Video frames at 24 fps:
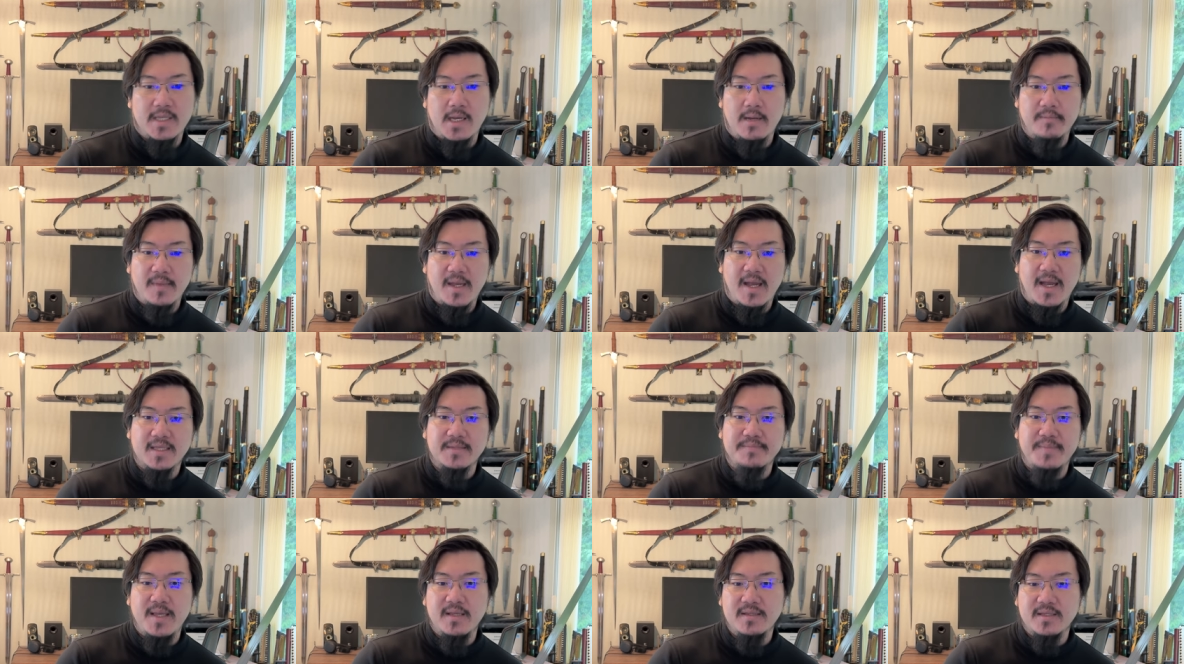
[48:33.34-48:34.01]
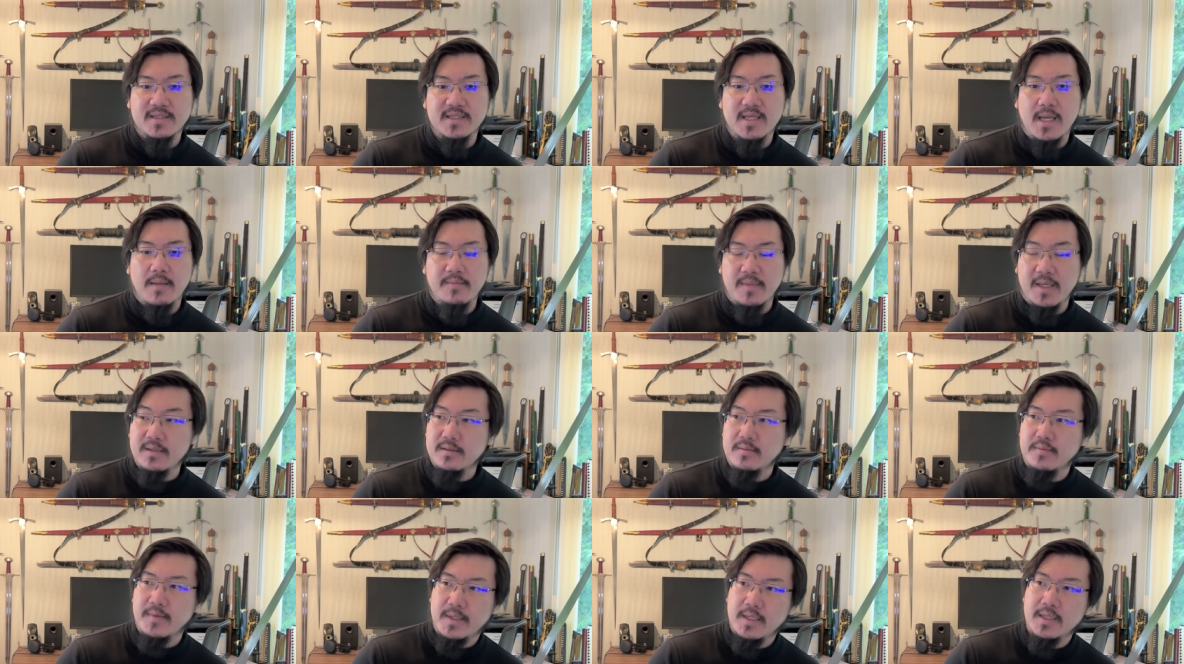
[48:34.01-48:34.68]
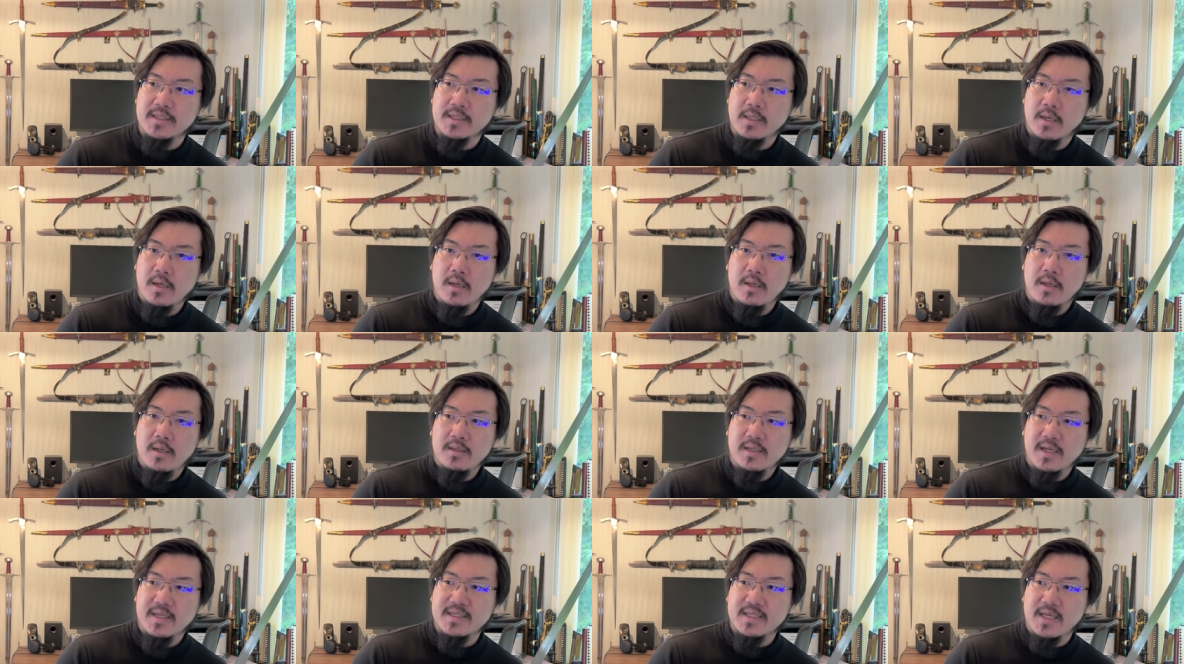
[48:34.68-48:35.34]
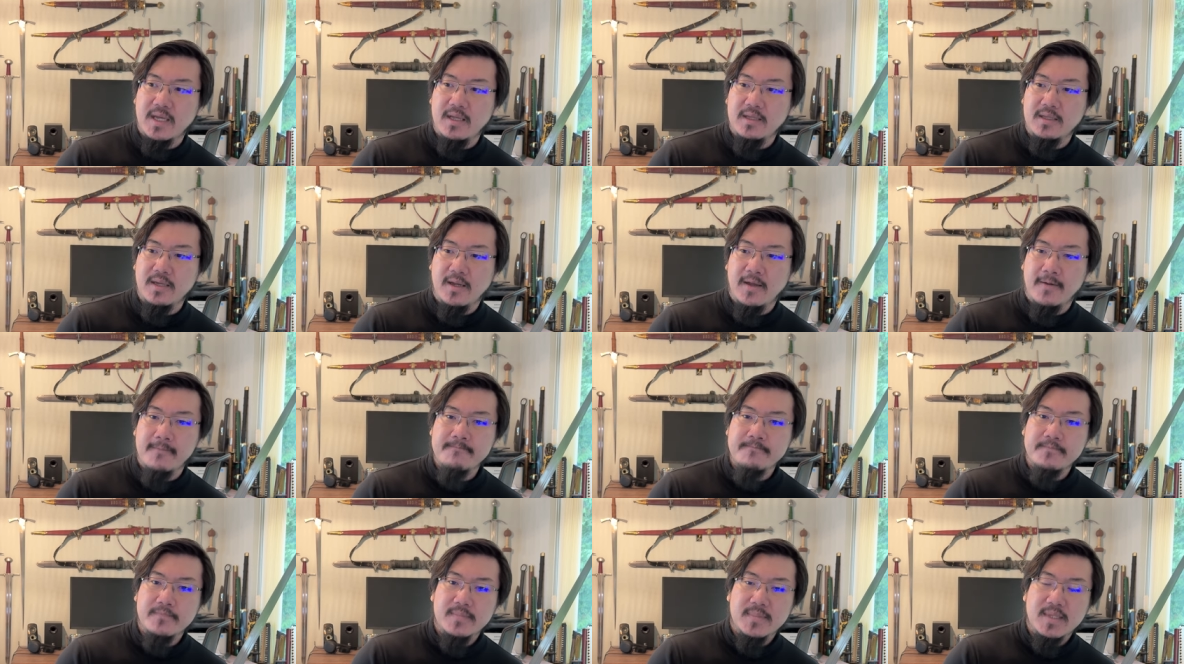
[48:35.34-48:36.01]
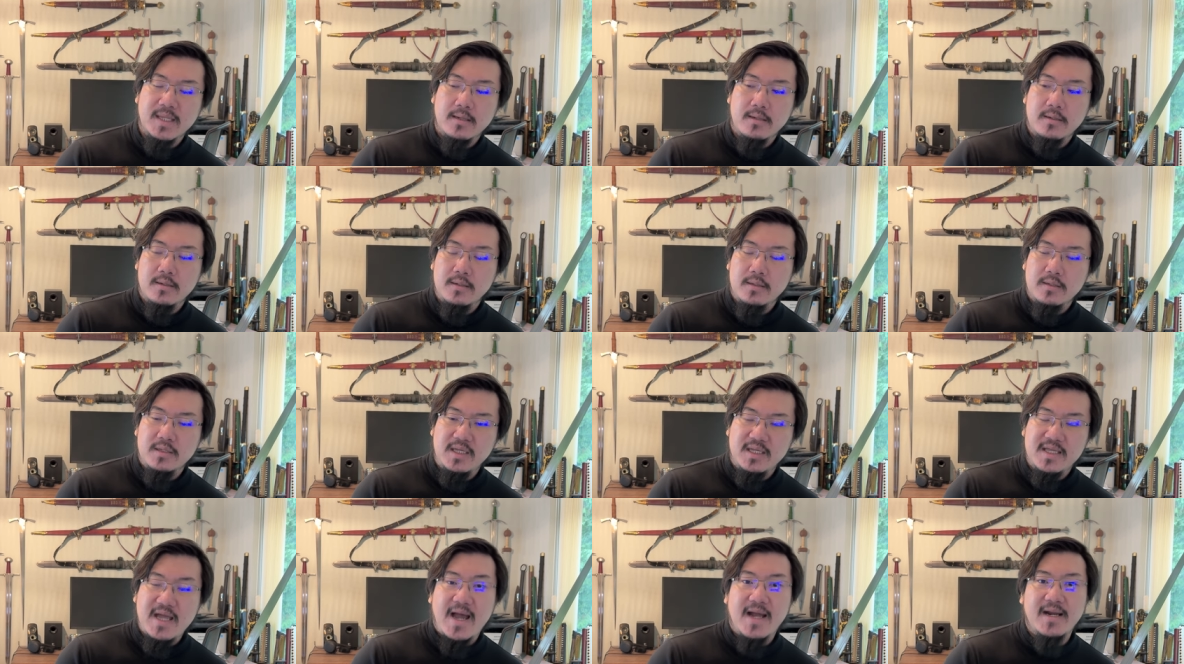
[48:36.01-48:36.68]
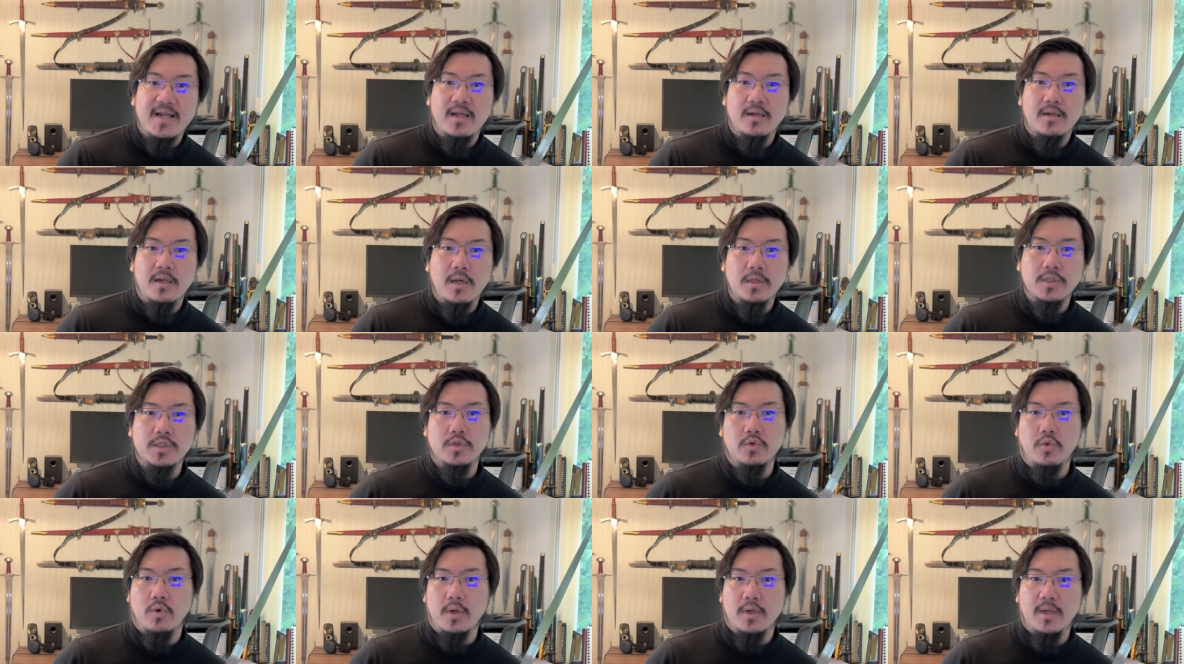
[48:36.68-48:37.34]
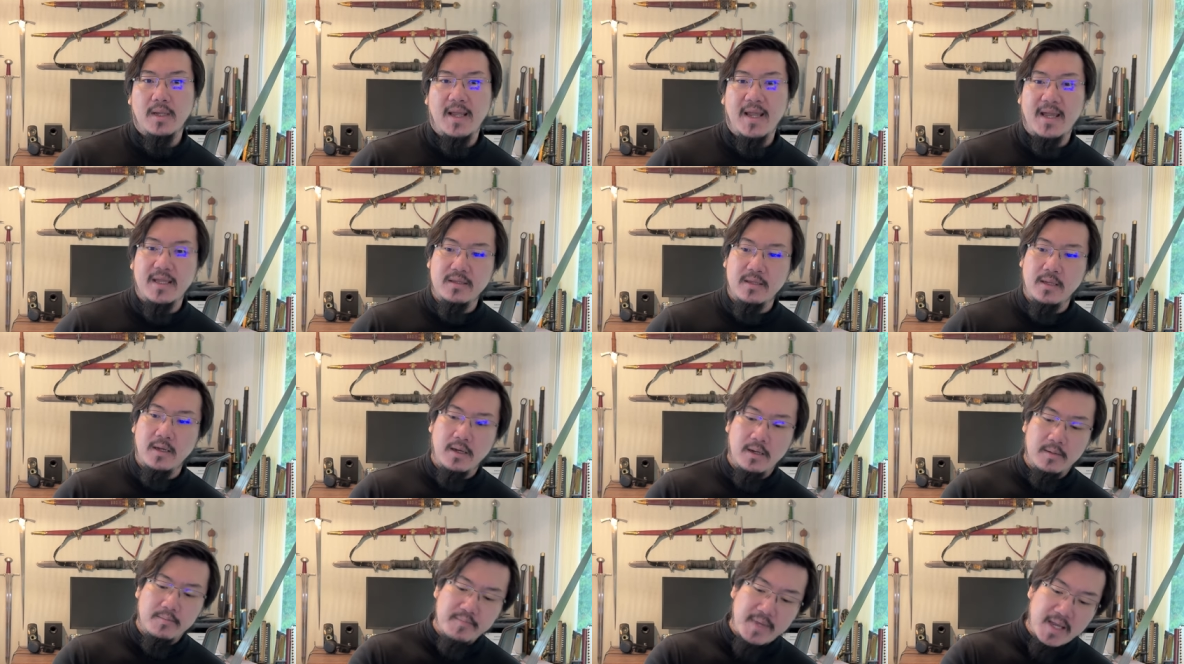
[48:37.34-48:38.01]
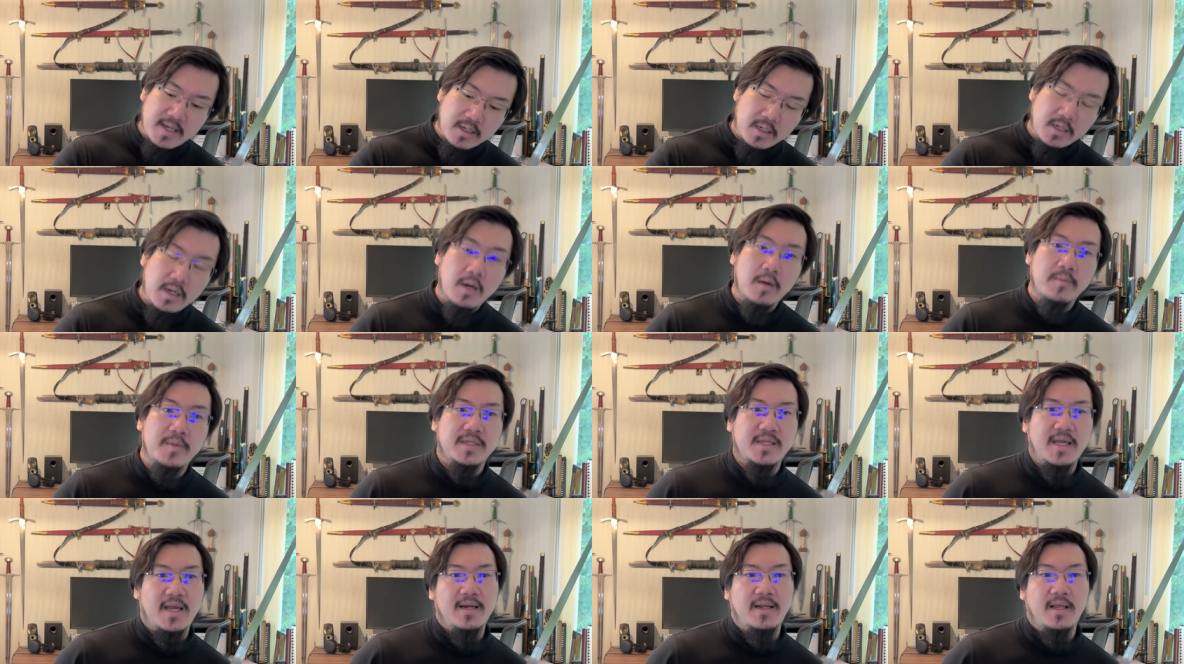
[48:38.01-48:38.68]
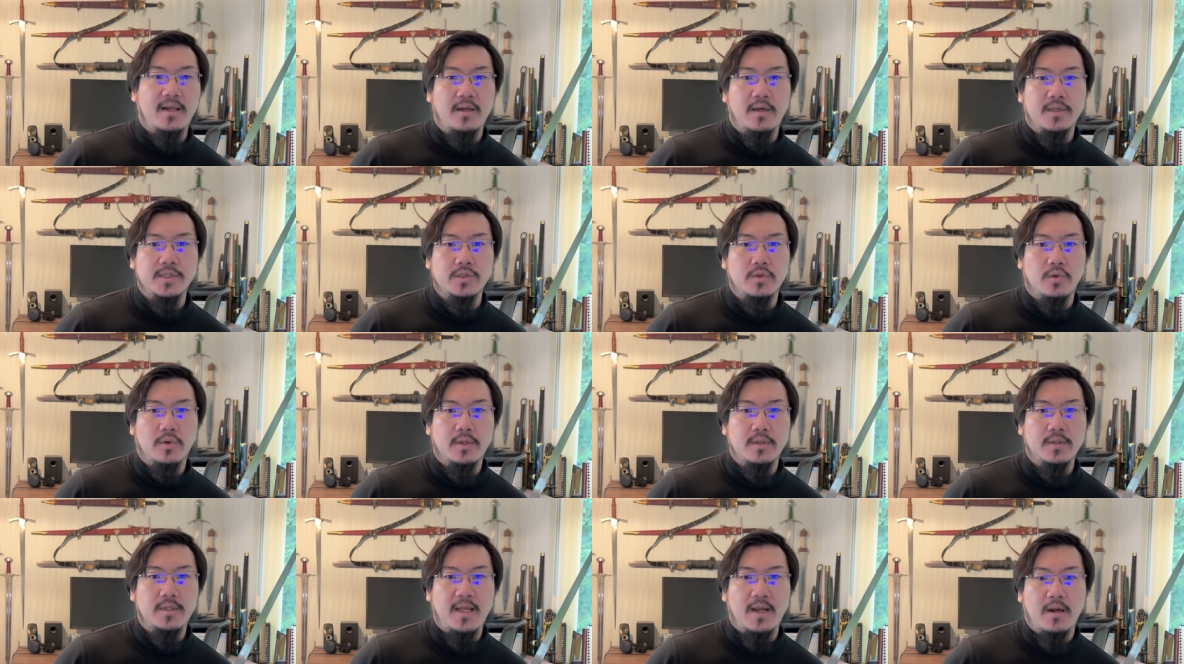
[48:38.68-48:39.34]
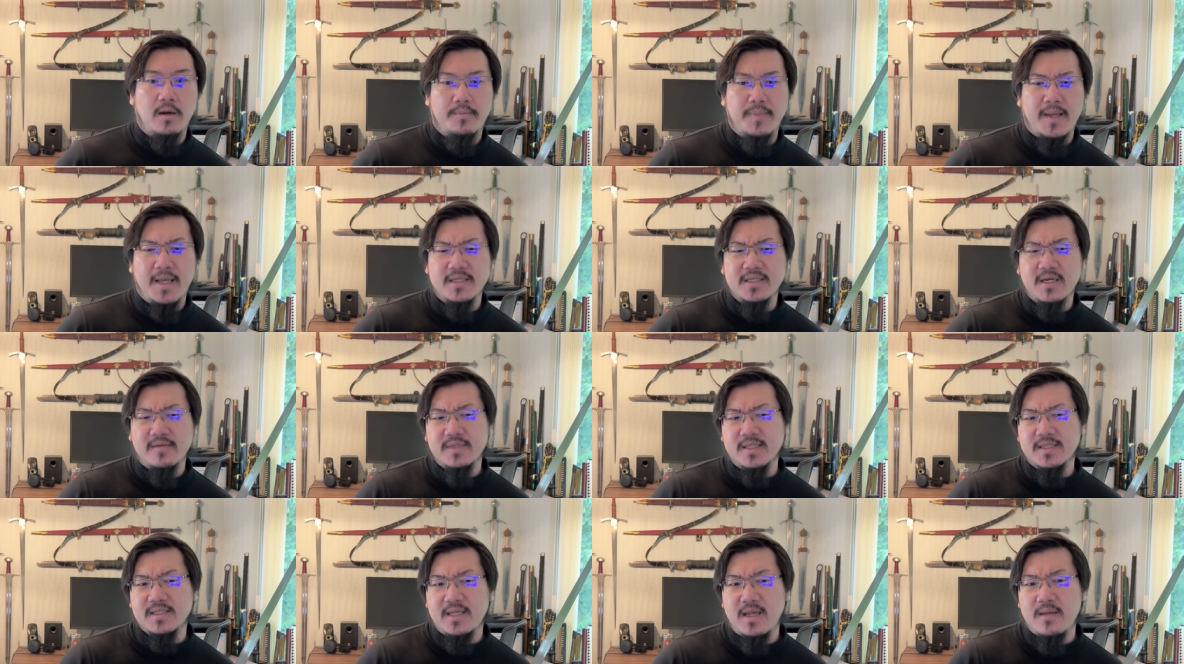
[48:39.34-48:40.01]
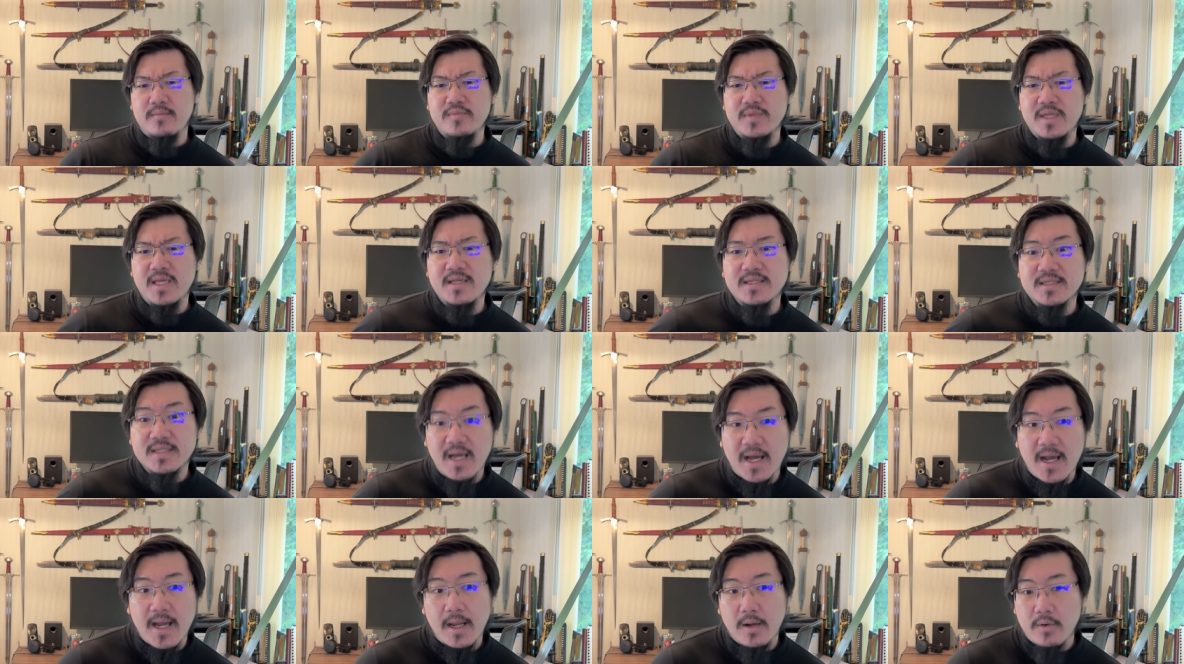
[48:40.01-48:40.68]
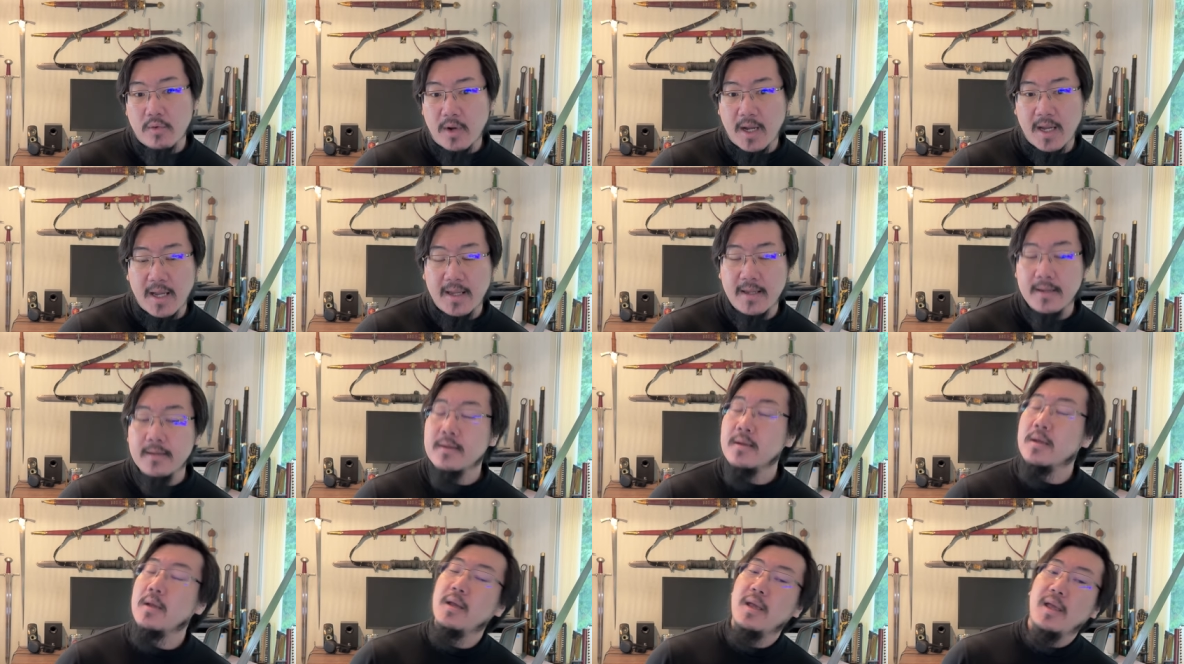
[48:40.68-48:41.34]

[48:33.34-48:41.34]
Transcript: them as being the same because let's say the Italian longsword and the man at arm Italian longsword. They are based off the same design, right?